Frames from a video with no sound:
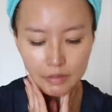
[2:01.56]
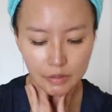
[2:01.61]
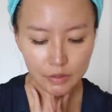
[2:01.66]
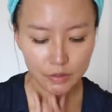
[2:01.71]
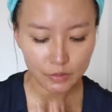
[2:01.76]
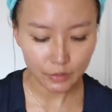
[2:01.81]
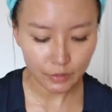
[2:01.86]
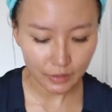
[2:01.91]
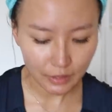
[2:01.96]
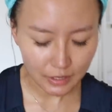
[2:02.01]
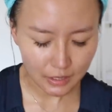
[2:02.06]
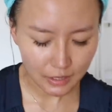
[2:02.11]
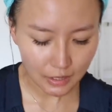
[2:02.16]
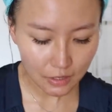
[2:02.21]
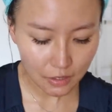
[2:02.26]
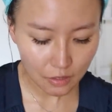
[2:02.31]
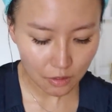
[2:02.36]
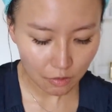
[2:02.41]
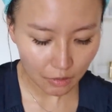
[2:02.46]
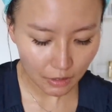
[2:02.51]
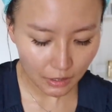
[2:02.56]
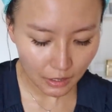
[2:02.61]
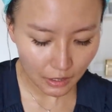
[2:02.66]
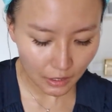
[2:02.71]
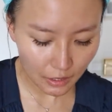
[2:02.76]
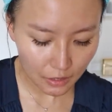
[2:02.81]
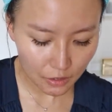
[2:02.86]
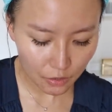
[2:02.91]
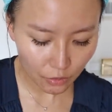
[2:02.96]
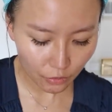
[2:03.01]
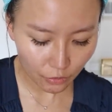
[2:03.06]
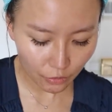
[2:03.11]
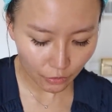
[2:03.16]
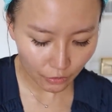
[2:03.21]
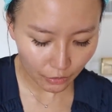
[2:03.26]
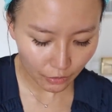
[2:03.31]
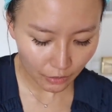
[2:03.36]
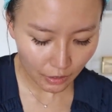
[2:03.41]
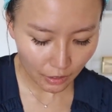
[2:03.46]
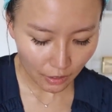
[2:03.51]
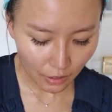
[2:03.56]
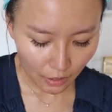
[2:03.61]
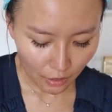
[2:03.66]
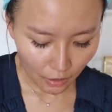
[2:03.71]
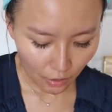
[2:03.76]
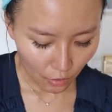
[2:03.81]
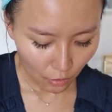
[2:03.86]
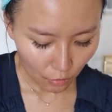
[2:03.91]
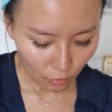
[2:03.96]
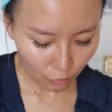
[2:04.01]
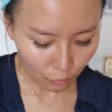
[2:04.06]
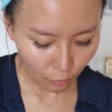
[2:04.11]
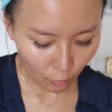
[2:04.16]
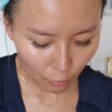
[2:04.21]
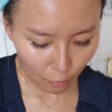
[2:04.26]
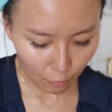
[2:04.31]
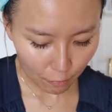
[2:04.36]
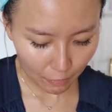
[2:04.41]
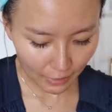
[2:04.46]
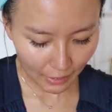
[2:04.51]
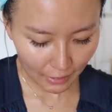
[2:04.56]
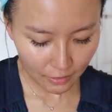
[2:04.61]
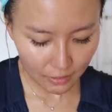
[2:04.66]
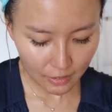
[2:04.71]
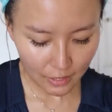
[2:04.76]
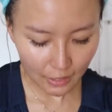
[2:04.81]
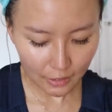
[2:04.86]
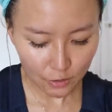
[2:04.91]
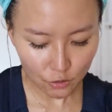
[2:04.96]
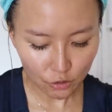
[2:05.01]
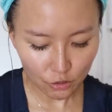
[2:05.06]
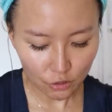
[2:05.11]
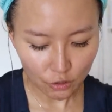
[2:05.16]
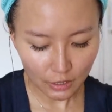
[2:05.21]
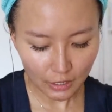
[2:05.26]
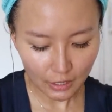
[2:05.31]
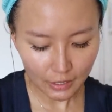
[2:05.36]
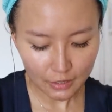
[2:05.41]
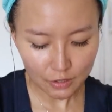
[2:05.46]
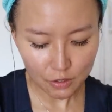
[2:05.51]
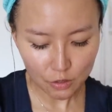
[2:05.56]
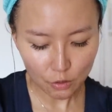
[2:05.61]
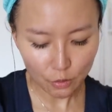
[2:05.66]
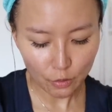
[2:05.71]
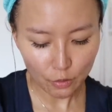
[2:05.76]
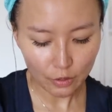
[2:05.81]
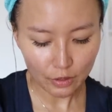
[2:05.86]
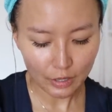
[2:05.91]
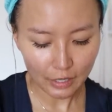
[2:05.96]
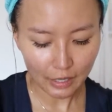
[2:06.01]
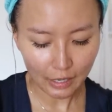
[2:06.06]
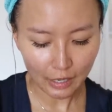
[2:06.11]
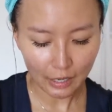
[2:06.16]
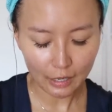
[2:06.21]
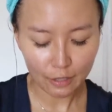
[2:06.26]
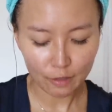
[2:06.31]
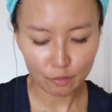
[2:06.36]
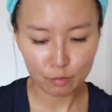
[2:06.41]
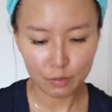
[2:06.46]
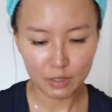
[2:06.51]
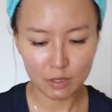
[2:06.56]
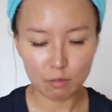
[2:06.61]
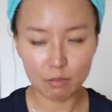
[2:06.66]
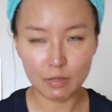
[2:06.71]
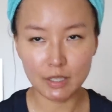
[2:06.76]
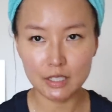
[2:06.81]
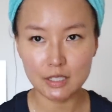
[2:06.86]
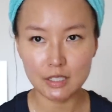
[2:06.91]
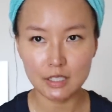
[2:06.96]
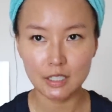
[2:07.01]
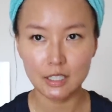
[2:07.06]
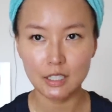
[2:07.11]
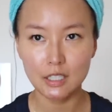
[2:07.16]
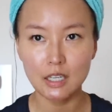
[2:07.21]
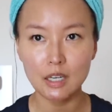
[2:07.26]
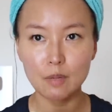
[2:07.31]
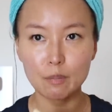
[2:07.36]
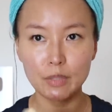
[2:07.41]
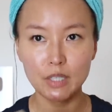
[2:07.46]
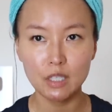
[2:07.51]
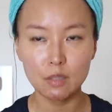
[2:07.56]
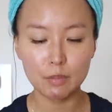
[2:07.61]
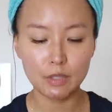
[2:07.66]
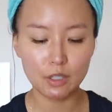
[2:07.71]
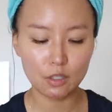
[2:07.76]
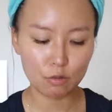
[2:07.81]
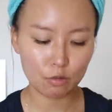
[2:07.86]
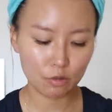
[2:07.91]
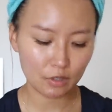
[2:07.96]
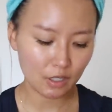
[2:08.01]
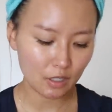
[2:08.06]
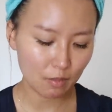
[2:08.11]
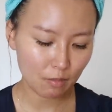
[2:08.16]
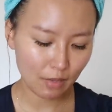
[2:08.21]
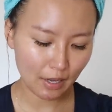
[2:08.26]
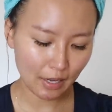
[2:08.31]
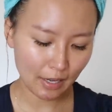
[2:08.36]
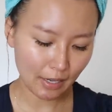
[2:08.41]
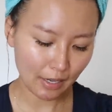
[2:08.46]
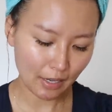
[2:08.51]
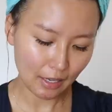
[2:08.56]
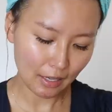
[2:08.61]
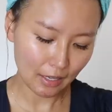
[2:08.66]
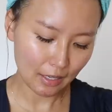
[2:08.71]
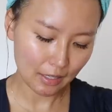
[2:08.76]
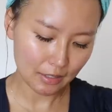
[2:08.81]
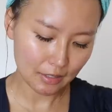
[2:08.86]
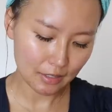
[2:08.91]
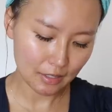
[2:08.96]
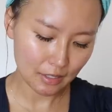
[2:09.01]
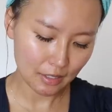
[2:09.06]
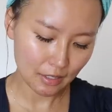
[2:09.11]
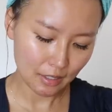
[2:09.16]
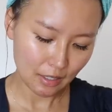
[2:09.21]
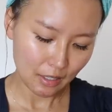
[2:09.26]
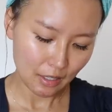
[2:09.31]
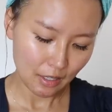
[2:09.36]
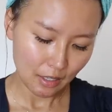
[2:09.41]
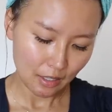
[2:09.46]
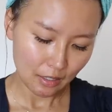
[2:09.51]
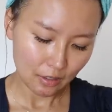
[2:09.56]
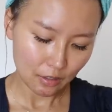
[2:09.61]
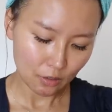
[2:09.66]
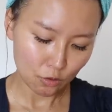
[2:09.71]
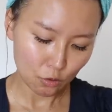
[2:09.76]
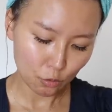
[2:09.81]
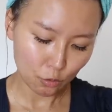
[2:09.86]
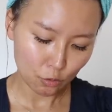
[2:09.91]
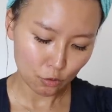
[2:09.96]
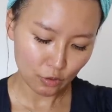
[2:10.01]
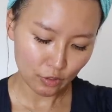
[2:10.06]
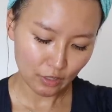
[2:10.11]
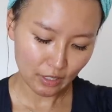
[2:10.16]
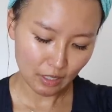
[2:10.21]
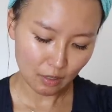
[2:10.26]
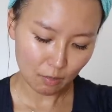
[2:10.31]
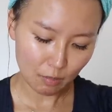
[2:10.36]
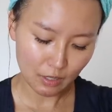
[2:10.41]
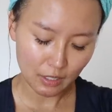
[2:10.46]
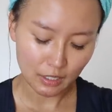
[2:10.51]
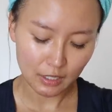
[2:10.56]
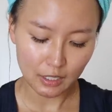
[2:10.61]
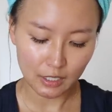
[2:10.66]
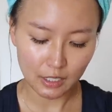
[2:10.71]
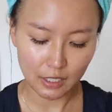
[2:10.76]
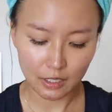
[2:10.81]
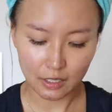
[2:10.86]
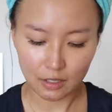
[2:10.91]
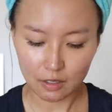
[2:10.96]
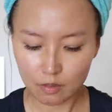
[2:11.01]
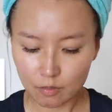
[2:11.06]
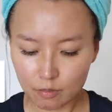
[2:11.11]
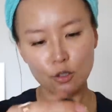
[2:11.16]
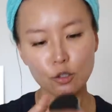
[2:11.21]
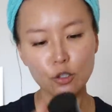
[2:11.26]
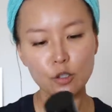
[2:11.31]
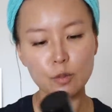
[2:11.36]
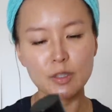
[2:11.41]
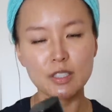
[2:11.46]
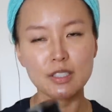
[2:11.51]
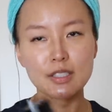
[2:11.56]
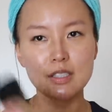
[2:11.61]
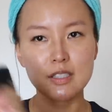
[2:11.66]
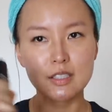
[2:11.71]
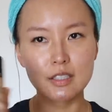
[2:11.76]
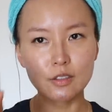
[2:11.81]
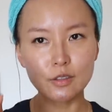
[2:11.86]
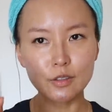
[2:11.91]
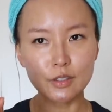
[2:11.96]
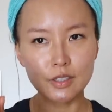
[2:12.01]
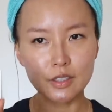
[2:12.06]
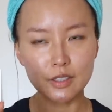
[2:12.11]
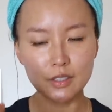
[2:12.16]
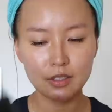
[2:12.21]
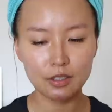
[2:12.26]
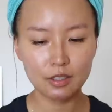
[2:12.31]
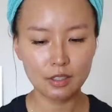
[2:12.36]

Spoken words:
So the sunscreen is on. For foundation, you guys know that I've been mixing BB cream and the Giorgio Armani Luminous Silk,